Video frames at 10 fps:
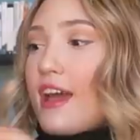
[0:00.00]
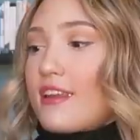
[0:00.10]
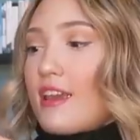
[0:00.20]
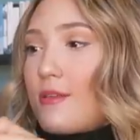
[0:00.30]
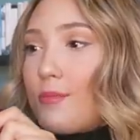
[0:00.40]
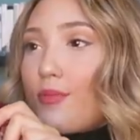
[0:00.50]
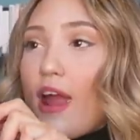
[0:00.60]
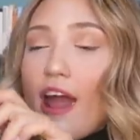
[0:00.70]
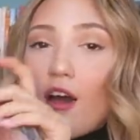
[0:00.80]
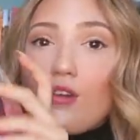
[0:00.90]
red and
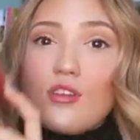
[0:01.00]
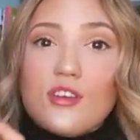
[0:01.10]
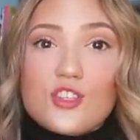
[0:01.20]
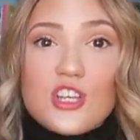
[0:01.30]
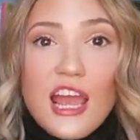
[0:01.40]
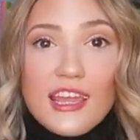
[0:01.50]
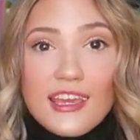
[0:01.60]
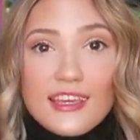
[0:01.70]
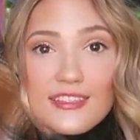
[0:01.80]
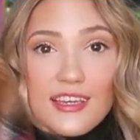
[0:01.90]
brown
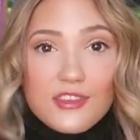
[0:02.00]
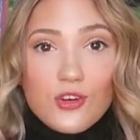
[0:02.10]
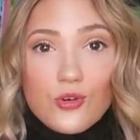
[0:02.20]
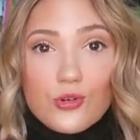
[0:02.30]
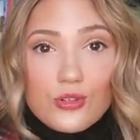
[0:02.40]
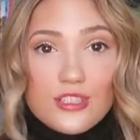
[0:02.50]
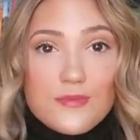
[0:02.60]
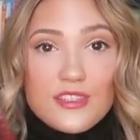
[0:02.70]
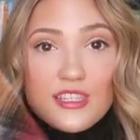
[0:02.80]
jacket. It's like the coolest